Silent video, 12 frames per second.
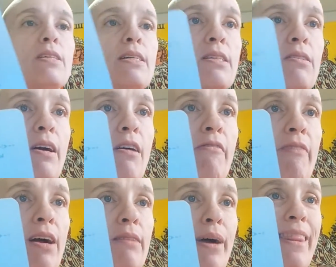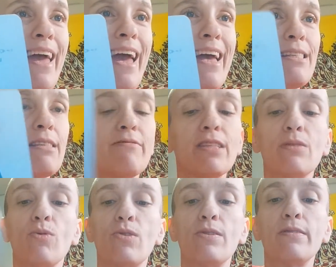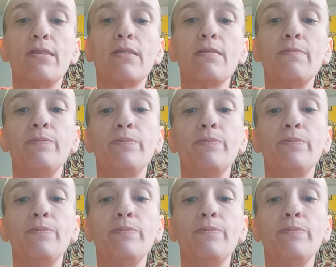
is clarified by the Ace of Swords.